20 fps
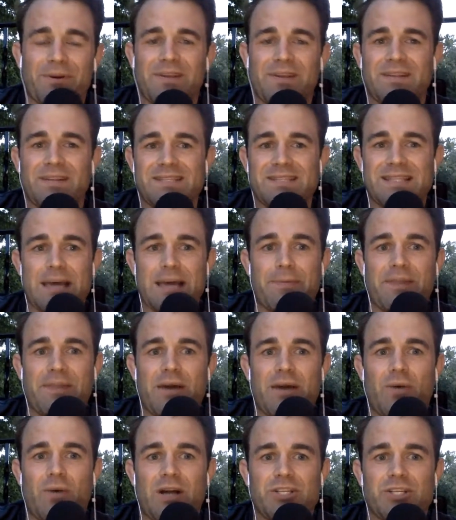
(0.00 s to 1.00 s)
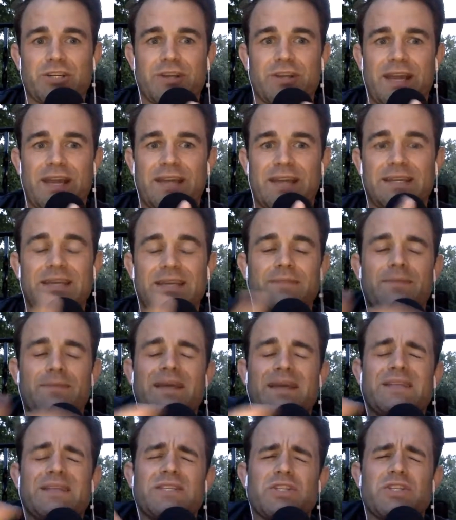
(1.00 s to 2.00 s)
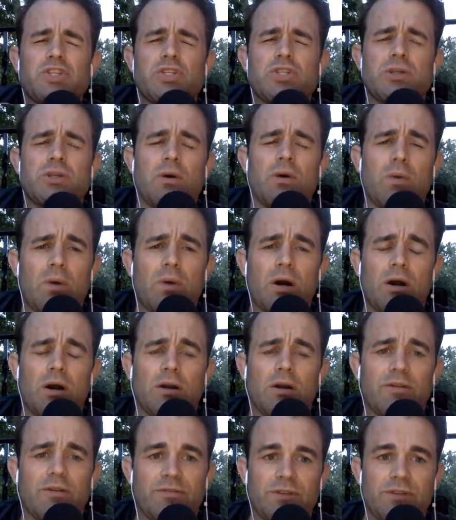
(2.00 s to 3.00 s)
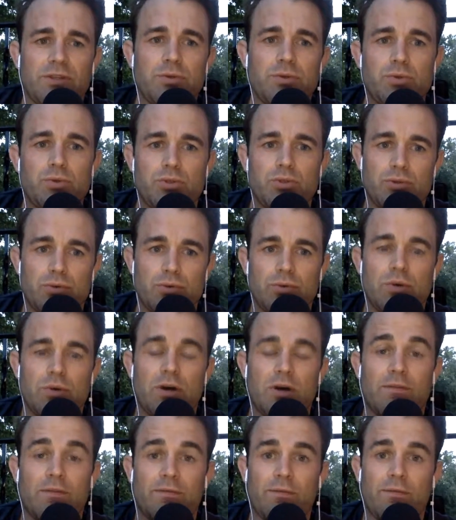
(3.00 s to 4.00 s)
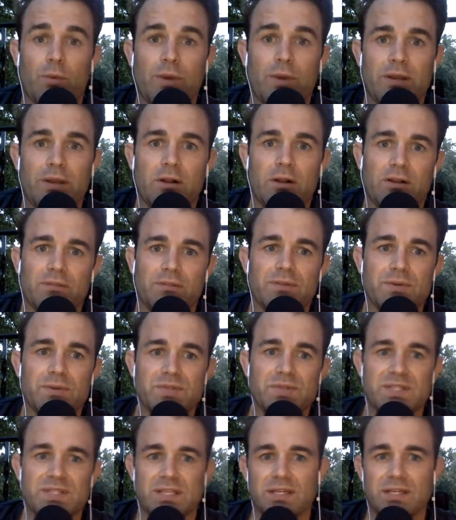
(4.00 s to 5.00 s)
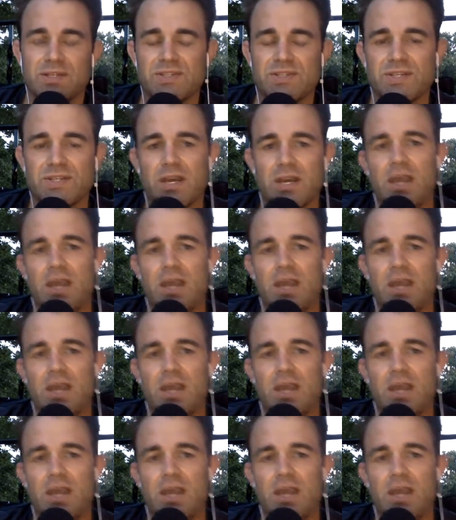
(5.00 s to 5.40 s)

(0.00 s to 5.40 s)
slapping that watch on your hand. It makes it so hard for you to avoid all of those things.